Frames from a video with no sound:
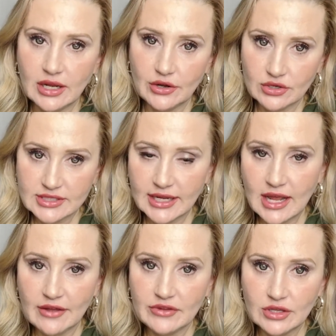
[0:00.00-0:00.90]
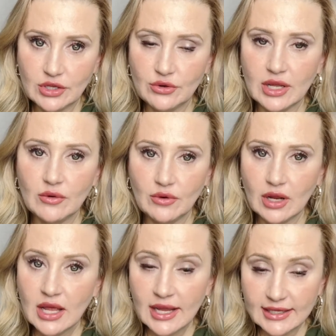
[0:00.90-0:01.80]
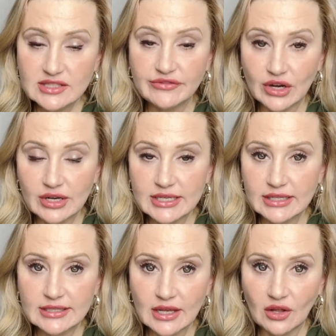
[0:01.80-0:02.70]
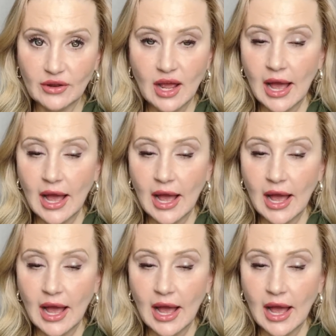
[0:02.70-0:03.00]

a nurse can have in the unit, and it's very detailed.